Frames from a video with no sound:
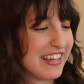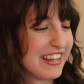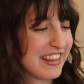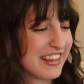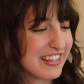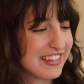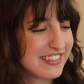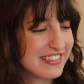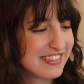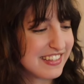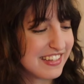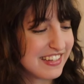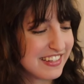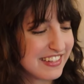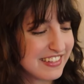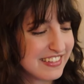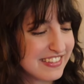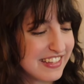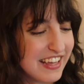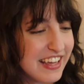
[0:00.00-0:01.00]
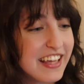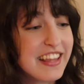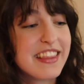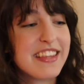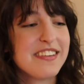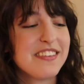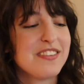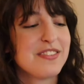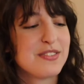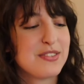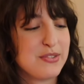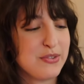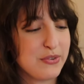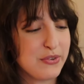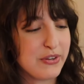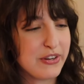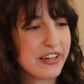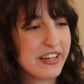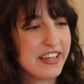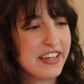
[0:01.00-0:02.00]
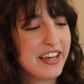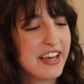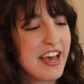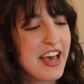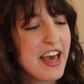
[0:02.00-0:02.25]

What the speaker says: This is Anthony's story,